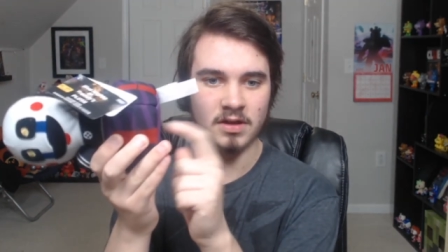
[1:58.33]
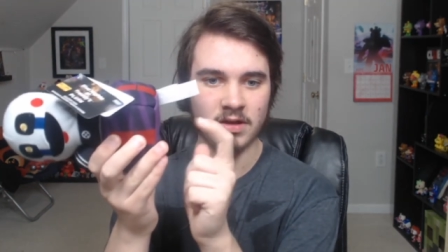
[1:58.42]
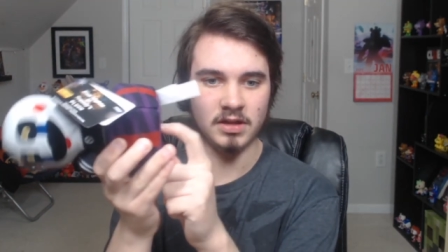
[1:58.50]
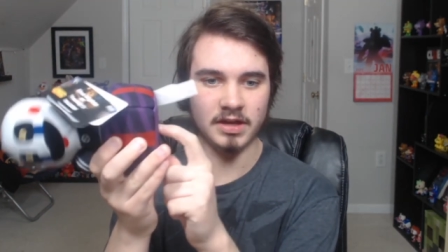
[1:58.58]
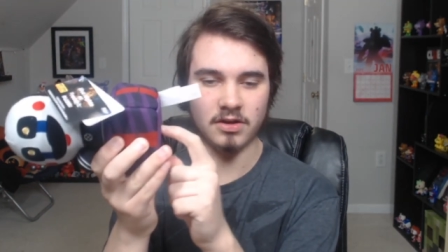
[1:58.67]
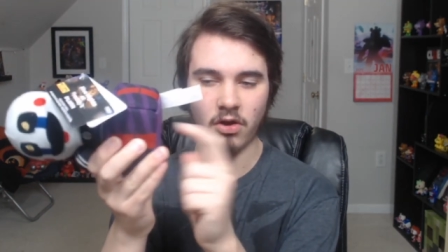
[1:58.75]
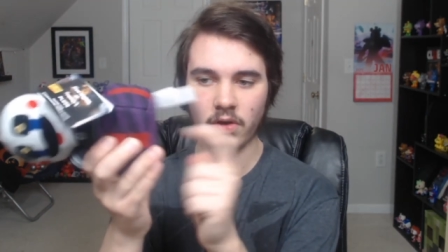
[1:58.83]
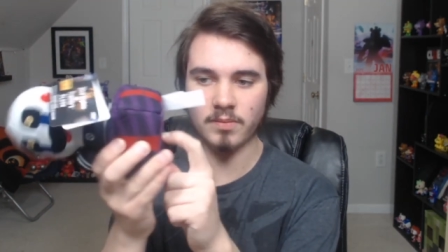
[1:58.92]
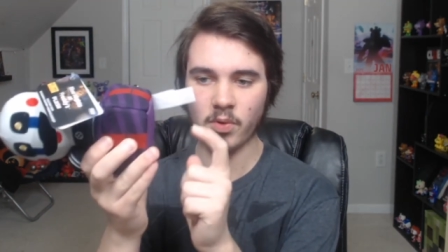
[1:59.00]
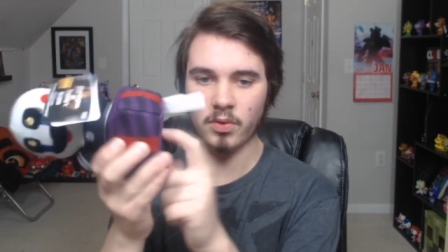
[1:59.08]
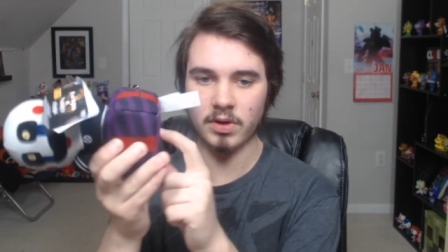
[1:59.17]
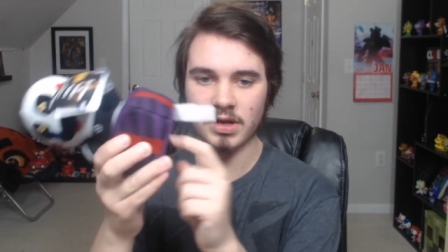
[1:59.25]
like,
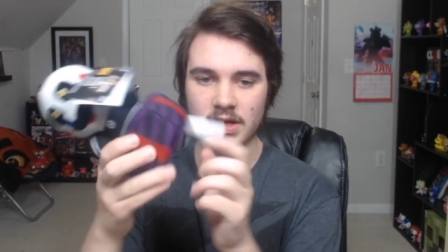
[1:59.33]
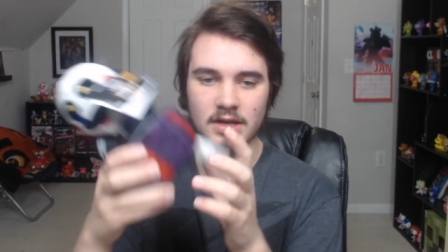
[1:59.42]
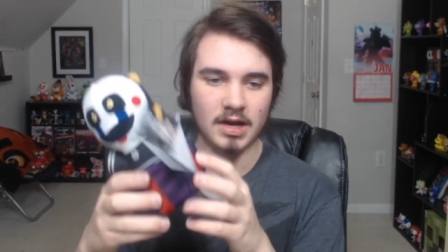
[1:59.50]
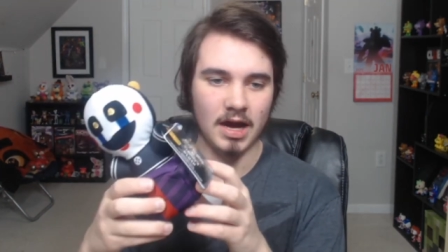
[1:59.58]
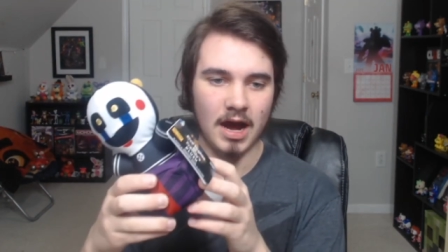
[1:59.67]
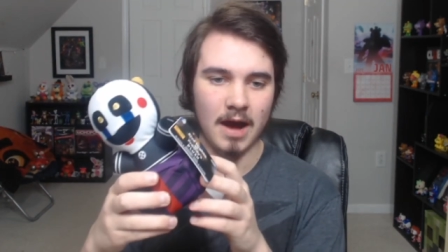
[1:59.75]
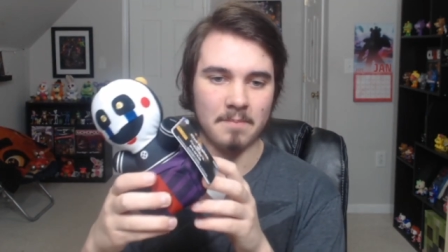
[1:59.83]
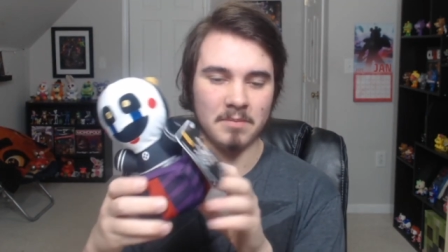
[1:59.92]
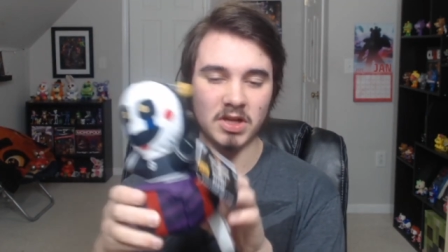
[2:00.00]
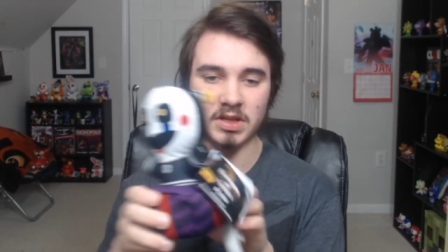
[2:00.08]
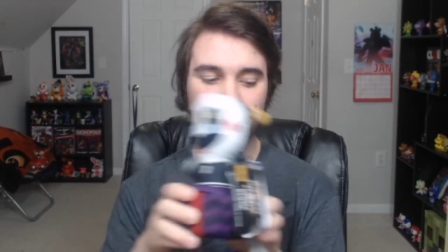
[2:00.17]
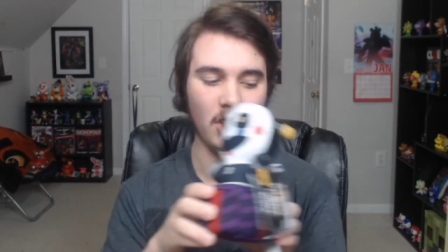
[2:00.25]
cardboard um,
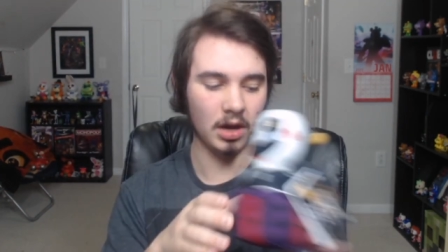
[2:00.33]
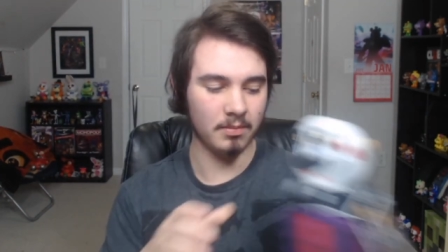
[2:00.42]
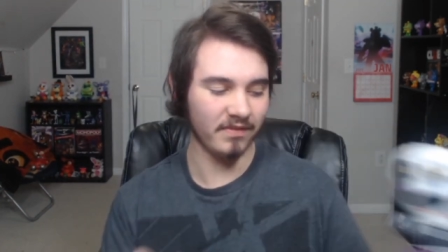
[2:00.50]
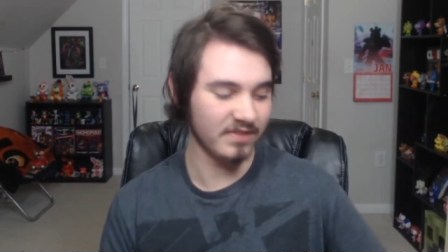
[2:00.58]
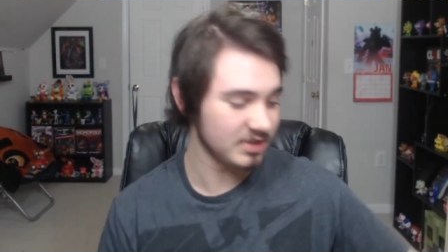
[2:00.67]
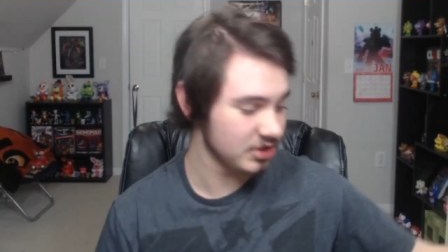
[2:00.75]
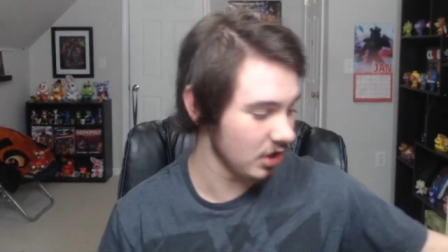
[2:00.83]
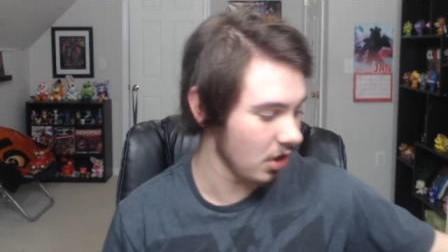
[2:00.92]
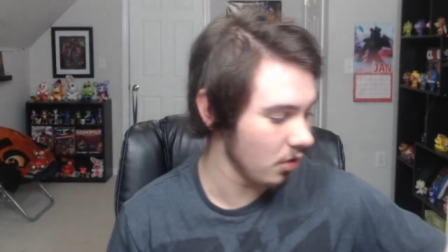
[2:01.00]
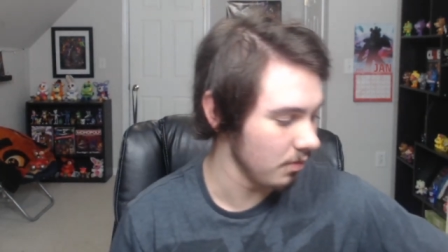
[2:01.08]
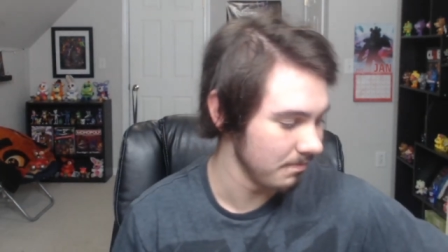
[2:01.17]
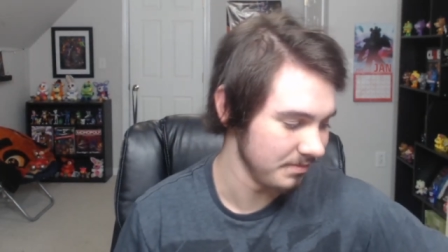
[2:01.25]
on the bottom of it,
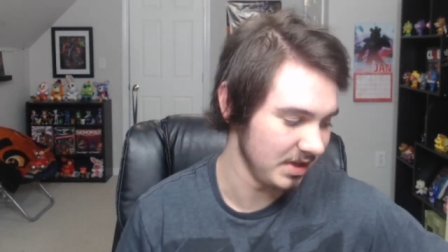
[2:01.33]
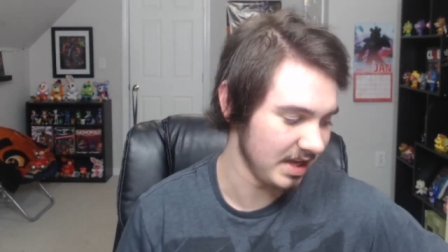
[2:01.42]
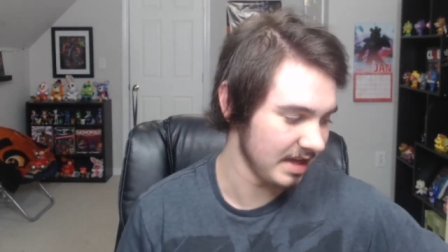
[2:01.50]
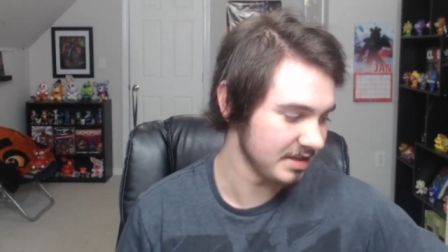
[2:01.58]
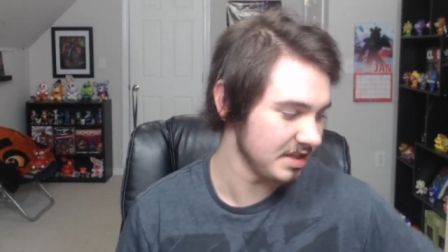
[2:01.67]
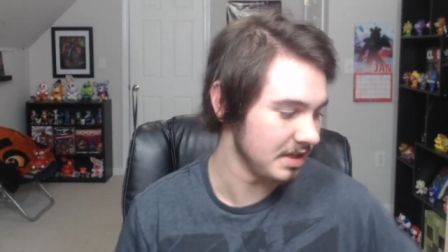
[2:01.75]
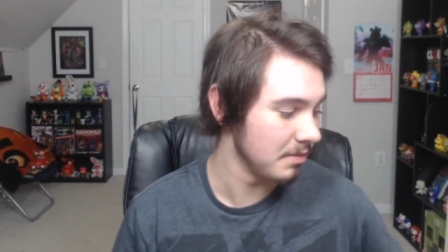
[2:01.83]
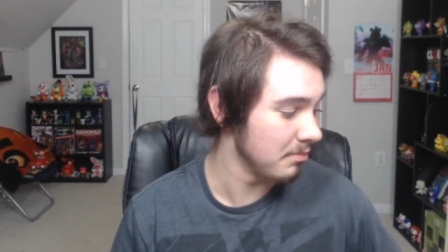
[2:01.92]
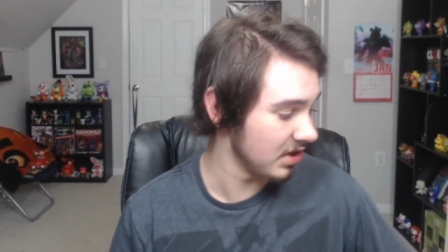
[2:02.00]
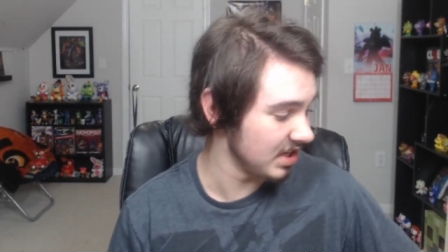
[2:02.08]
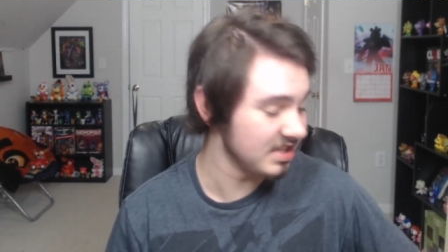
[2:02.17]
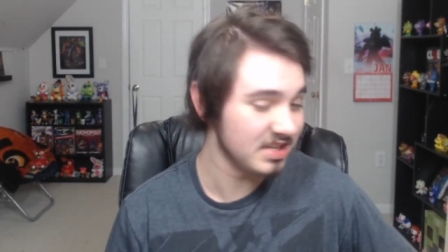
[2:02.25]
so you can't see,
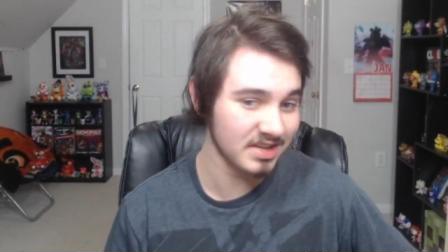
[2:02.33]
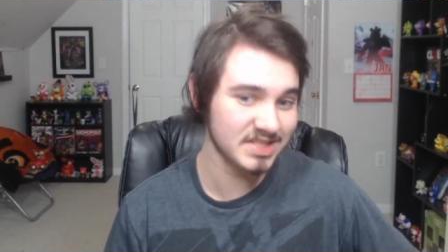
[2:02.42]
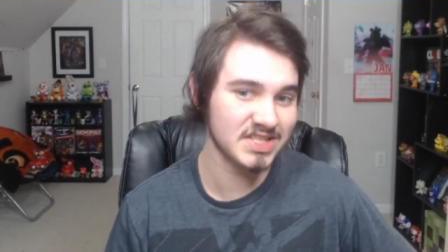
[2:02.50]
but he does